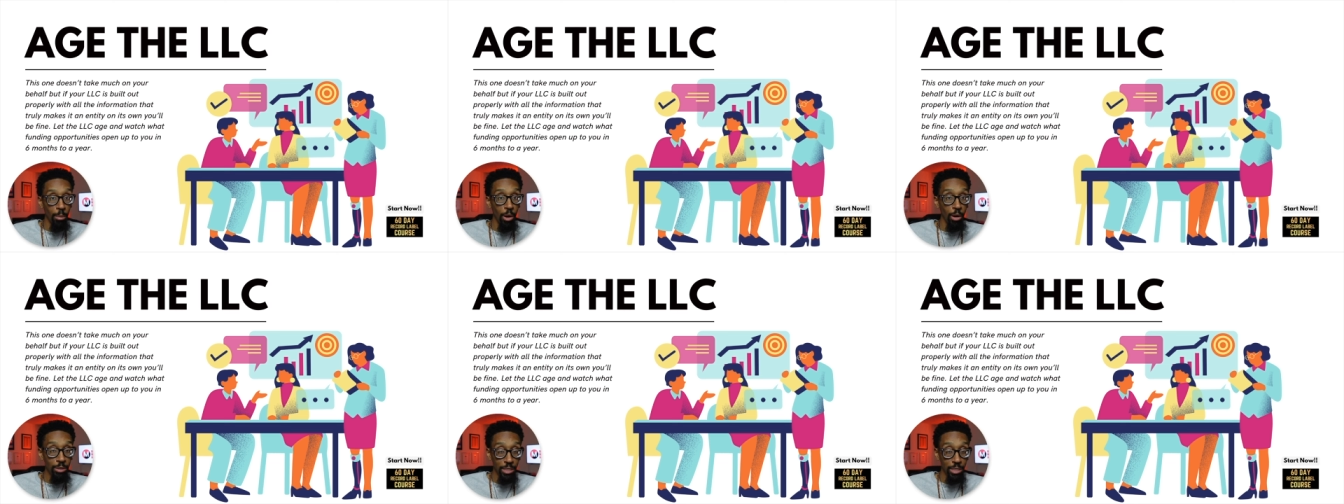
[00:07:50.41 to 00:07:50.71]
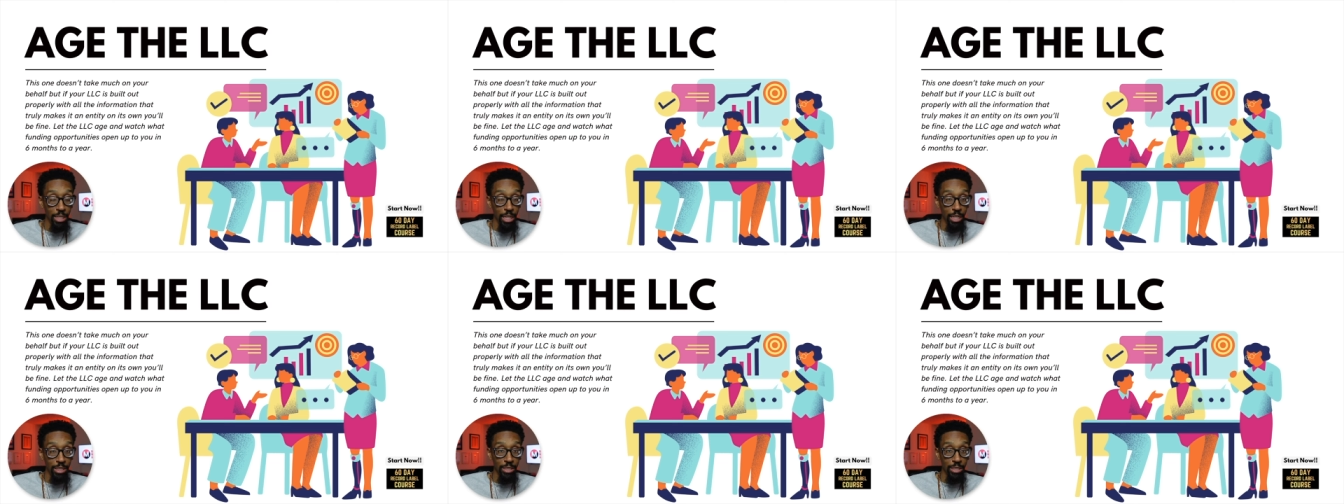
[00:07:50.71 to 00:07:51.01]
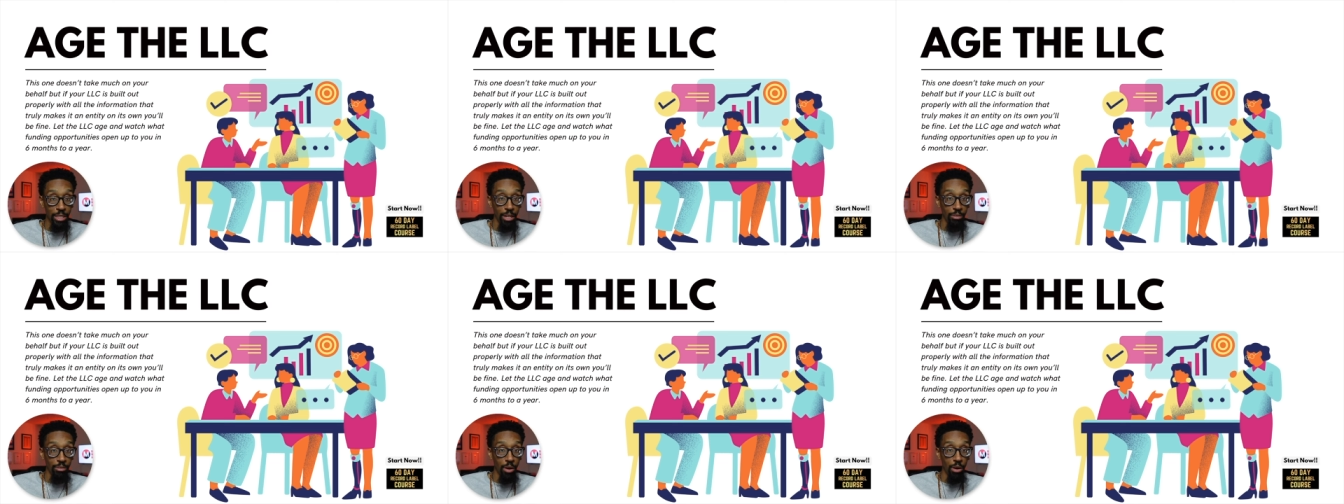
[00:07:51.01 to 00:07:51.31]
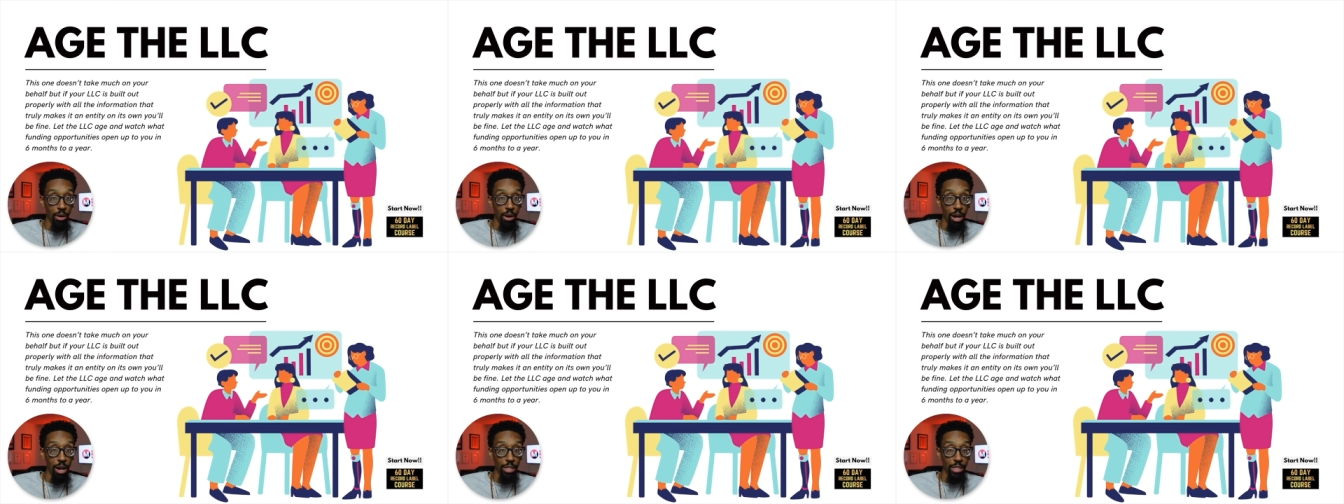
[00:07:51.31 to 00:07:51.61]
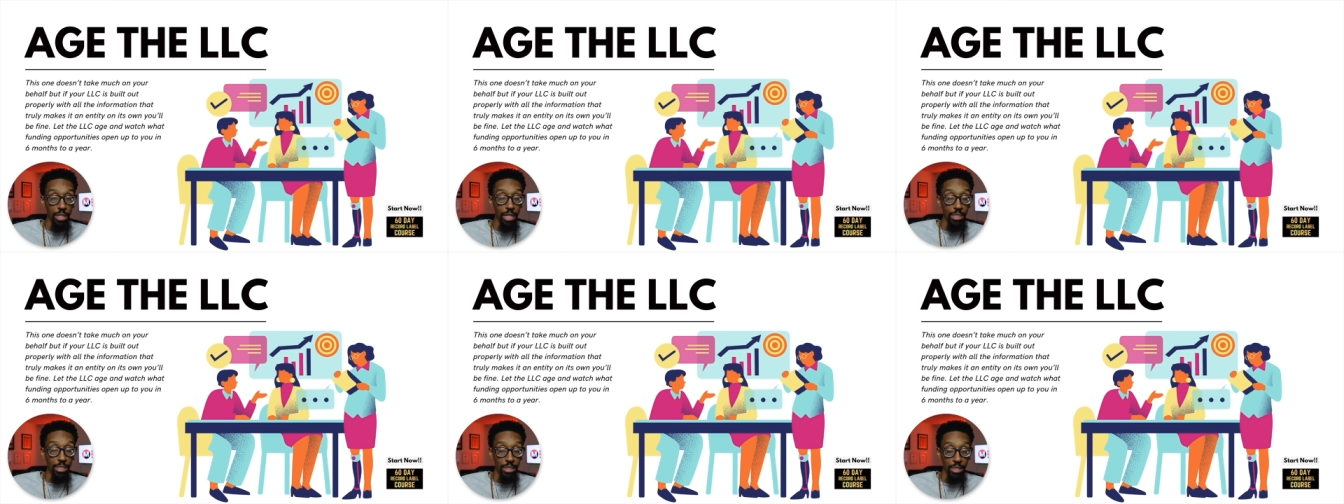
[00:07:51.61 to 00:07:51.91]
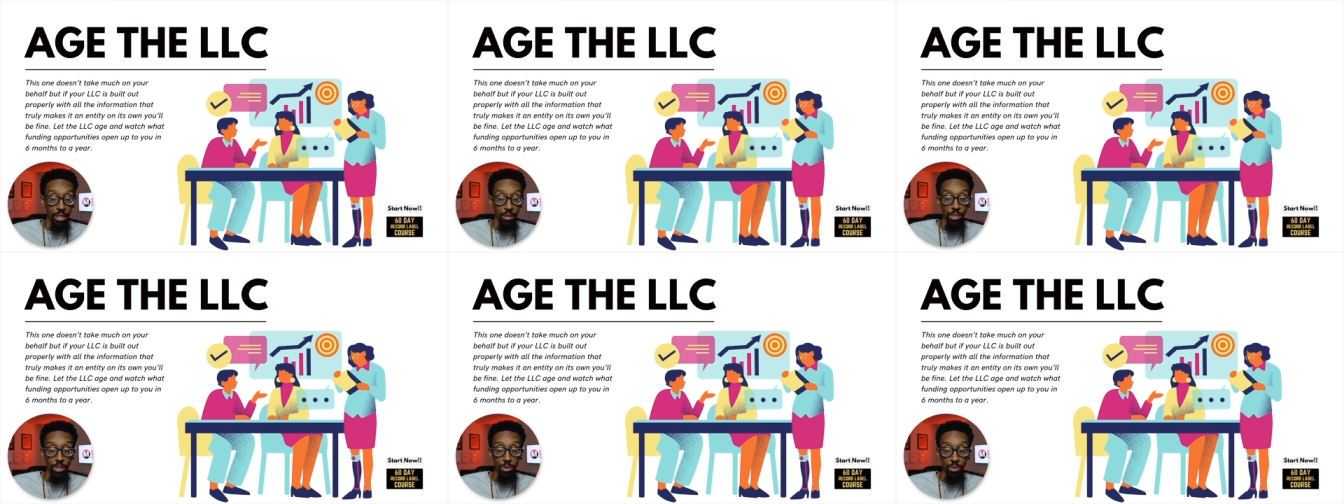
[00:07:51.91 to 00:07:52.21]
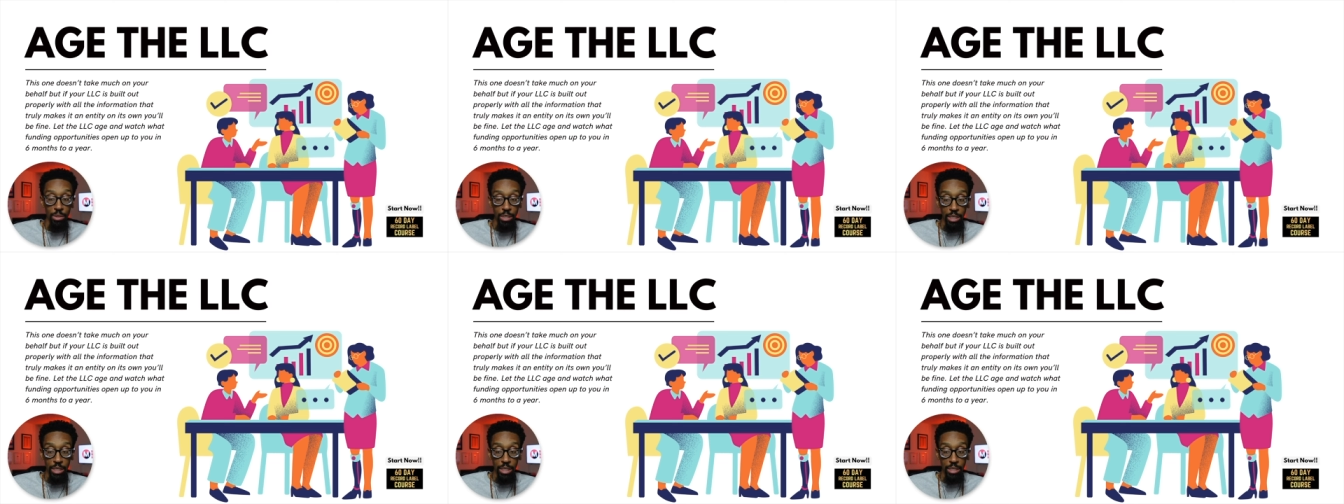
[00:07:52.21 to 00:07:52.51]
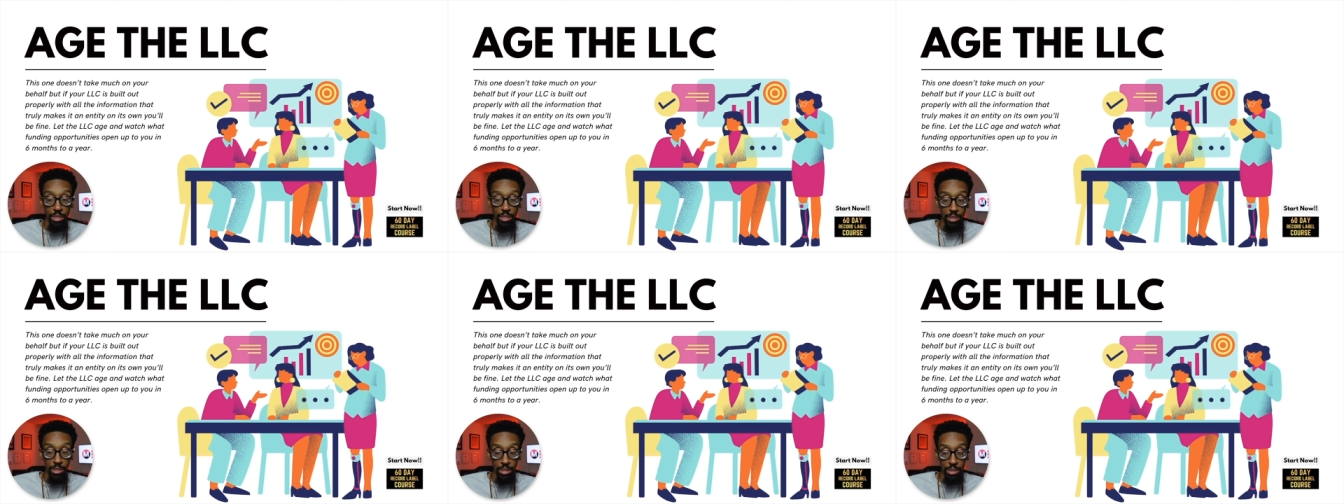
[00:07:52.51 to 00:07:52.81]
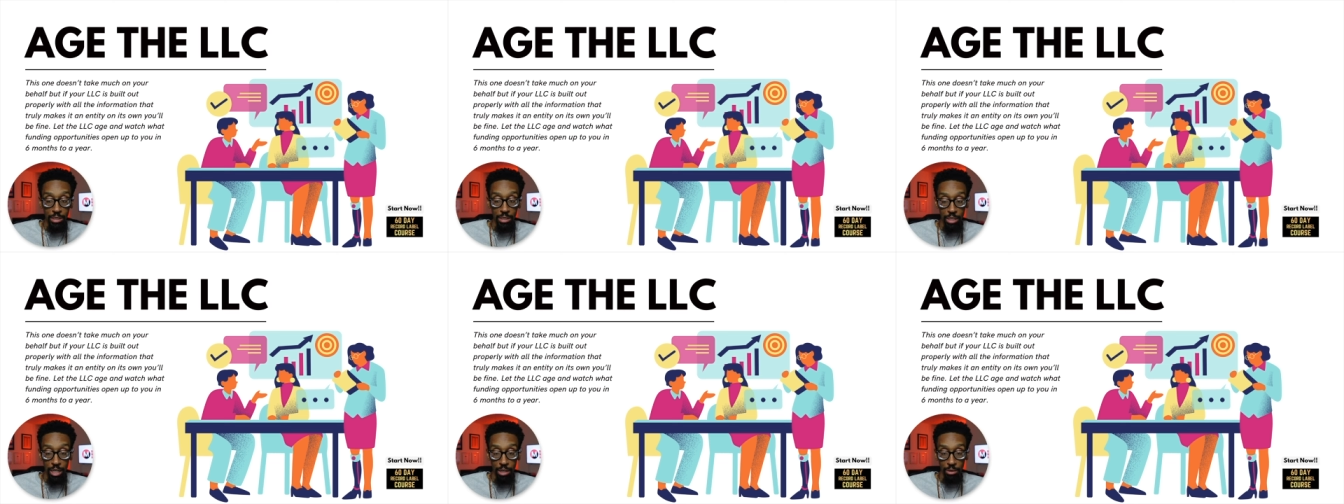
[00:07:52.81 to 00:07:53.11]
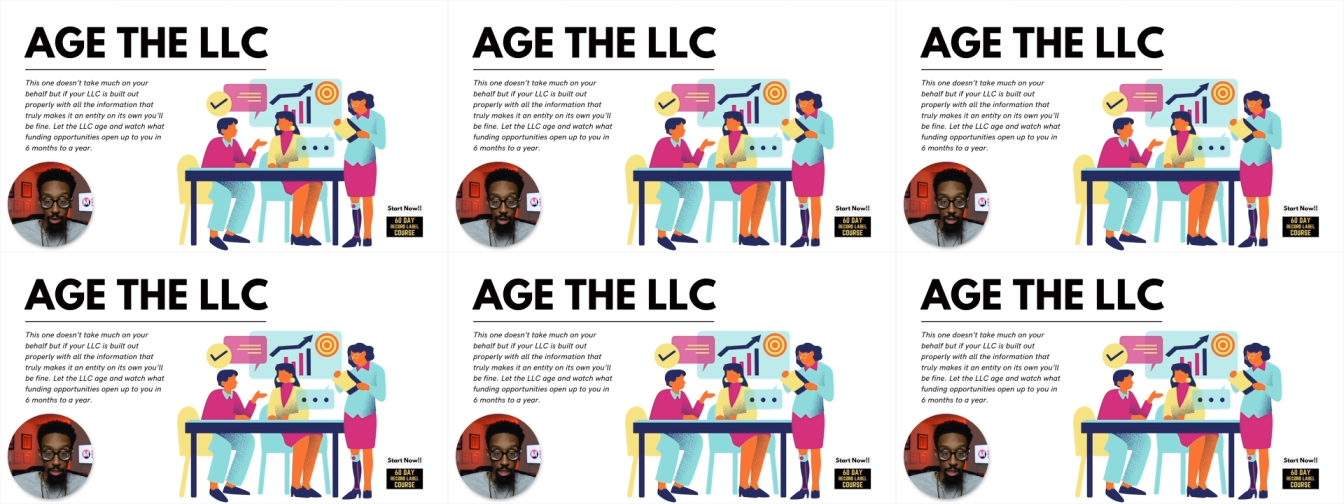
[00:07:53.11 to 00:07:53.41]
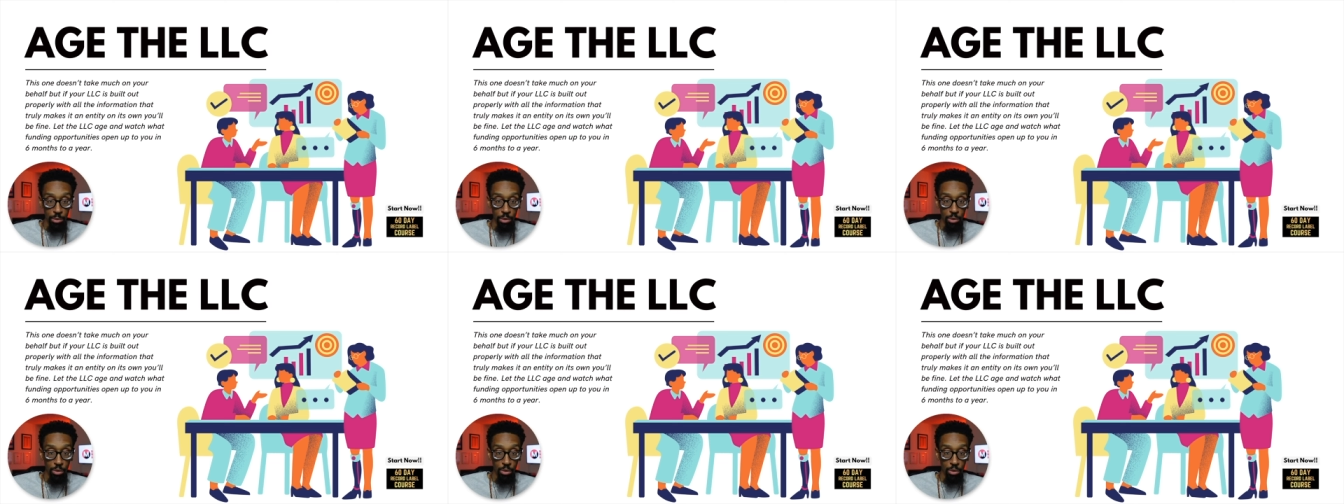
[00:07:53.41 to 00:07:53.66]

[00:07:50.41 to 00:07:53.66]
Most of that stuff or all of that stuff is really in the 60-day record label